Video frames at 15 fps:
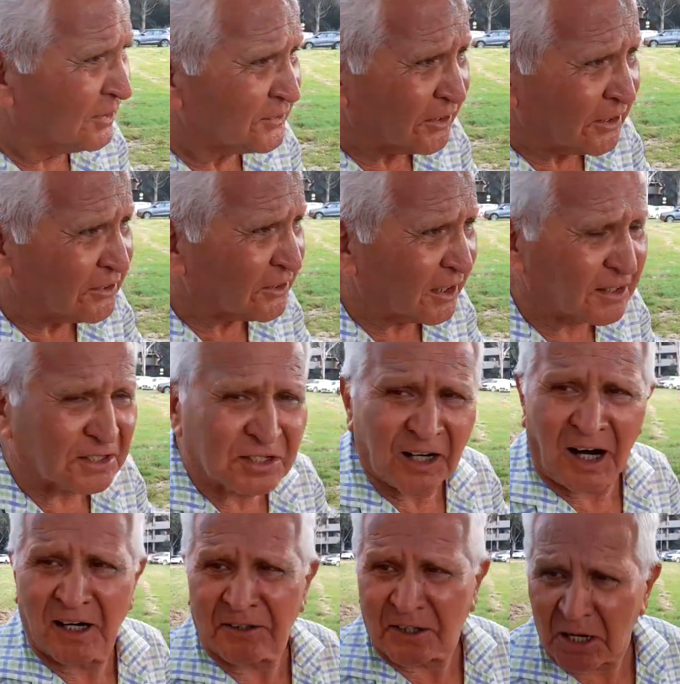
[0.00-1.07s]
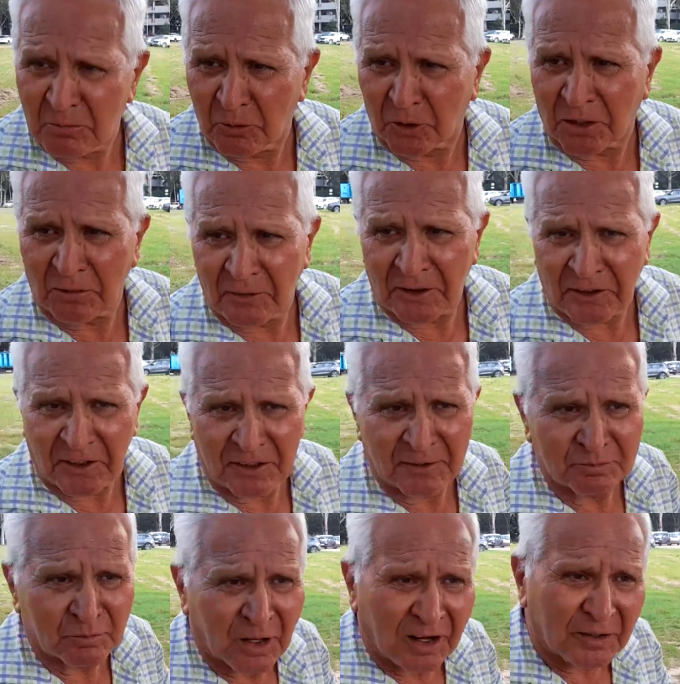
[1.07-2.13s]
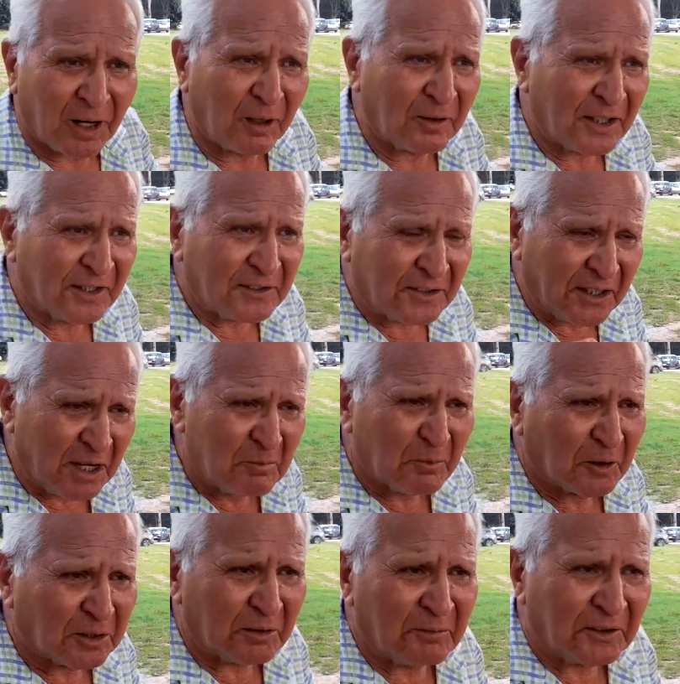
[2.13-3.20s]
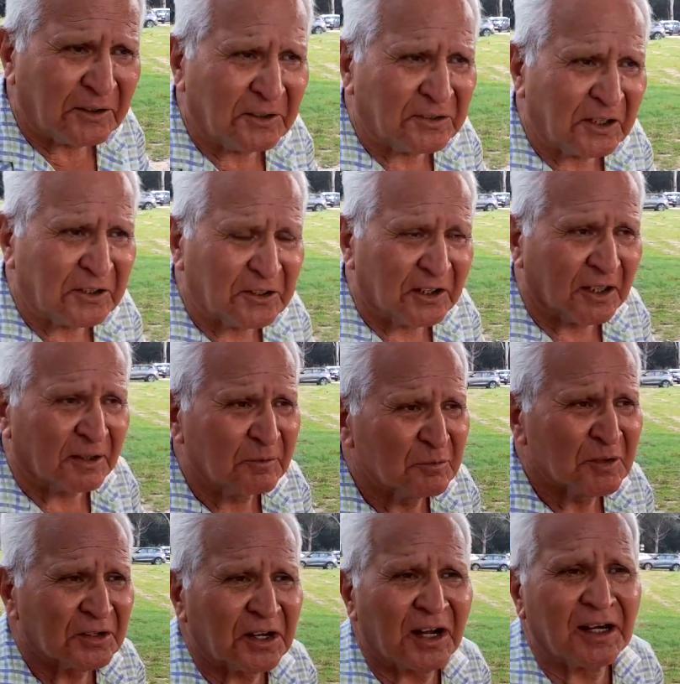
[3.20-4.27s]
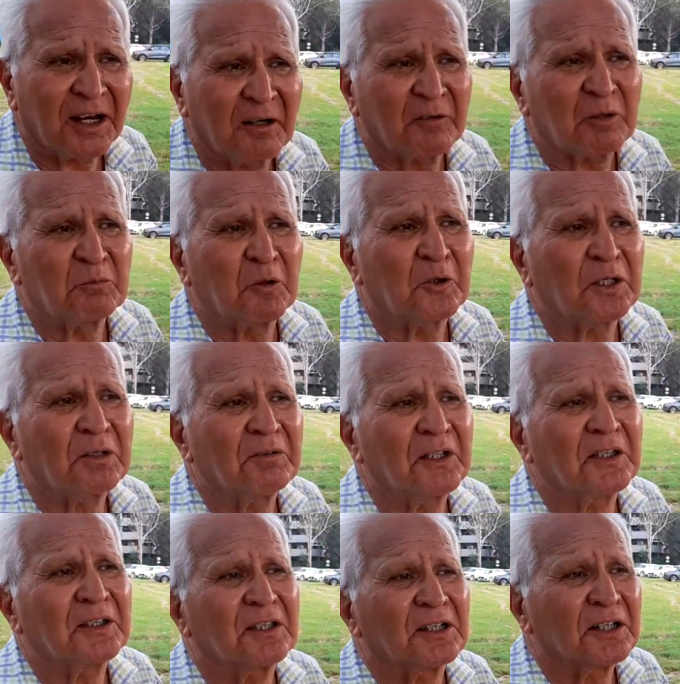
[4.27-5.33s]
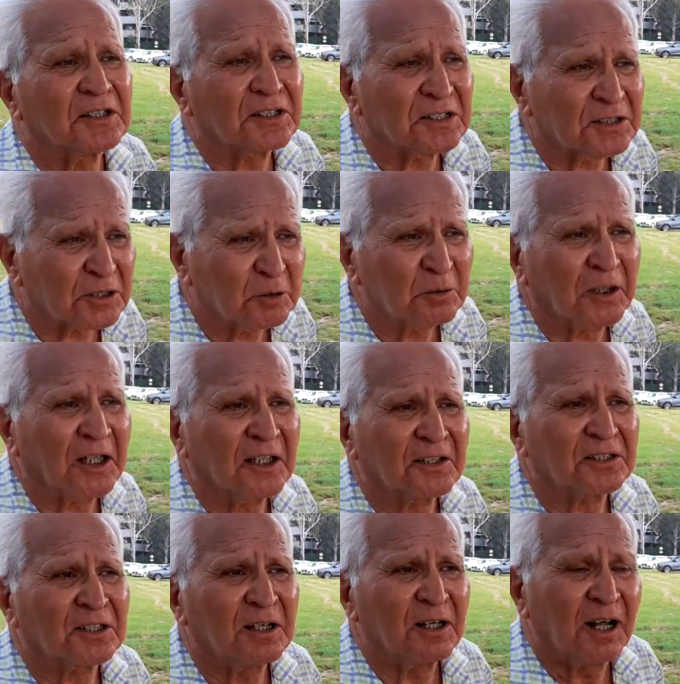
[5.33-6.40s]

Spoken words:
Teachers are demotivated. Now, a demotivated teacher can never motivate his students.